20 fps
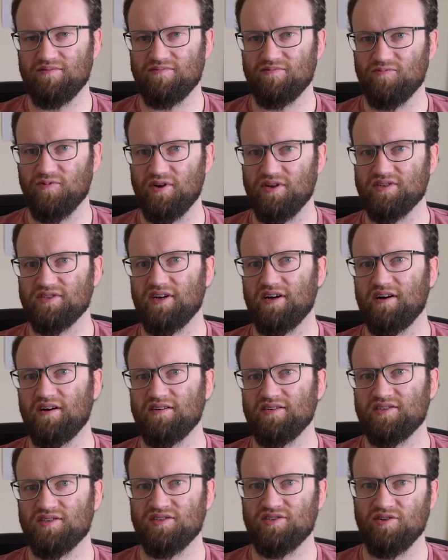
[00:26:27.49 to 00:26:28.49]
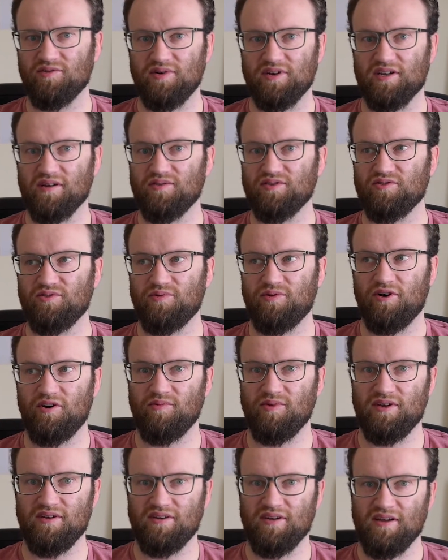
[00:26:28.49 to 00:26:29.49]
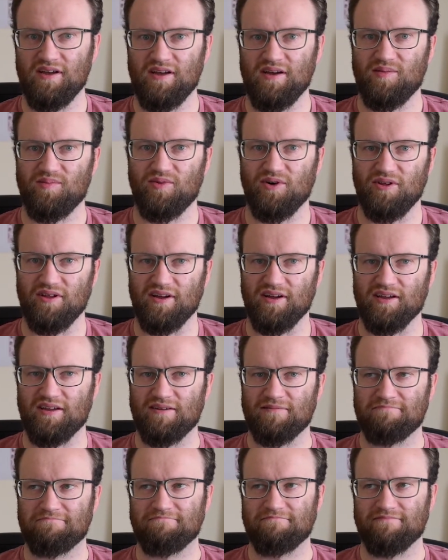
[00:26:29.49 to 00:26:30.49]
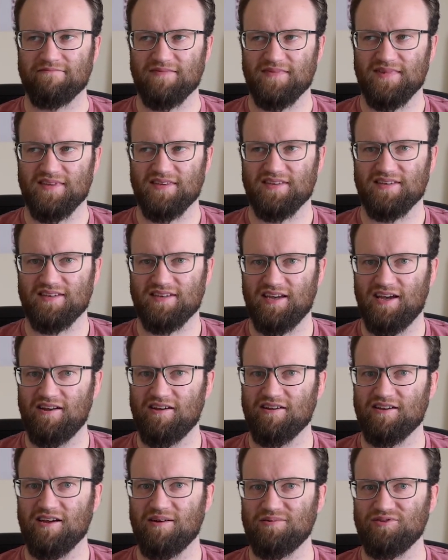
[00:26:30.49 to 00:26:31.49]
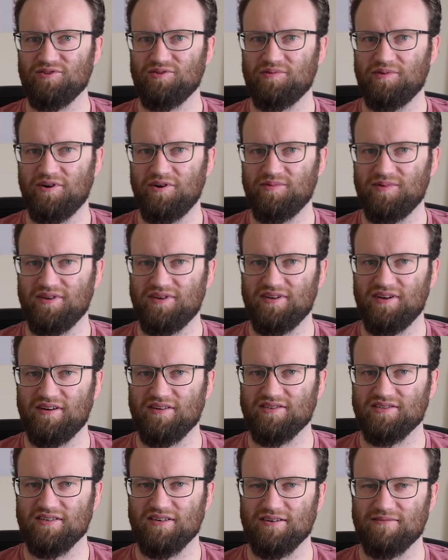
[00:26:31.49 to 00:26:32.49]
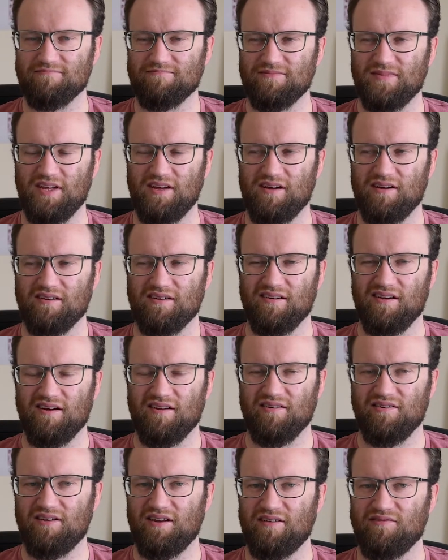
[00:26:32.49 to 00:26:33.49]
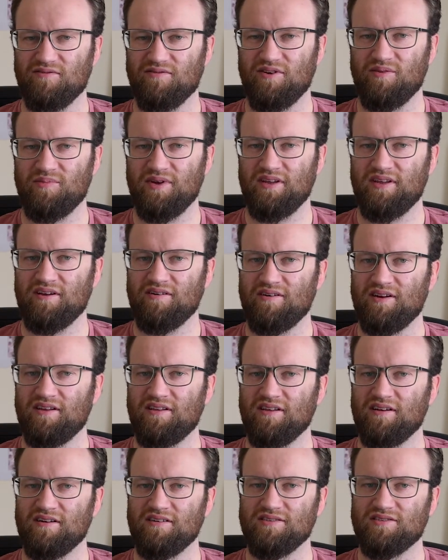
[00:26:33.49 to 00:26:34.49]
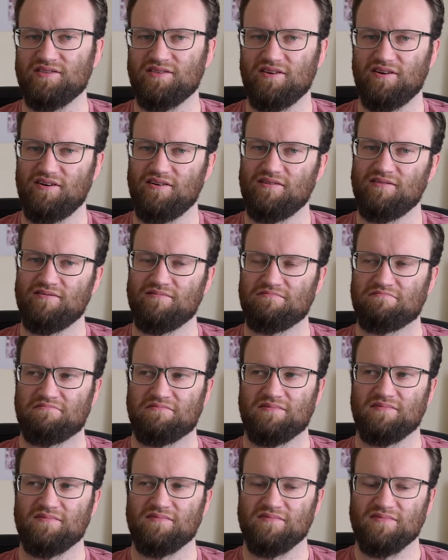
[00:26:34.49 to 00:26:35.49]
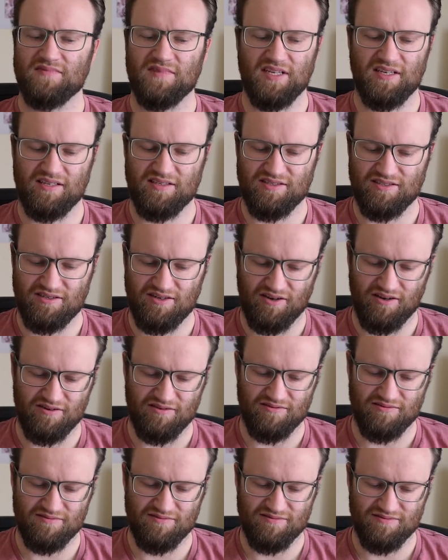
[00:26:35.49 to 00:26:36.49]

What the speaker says: when it's asked, do you want me to come to an appointment? Or like, can I come to an appointment? And it's like, no, I don't even want to be there either, so don't.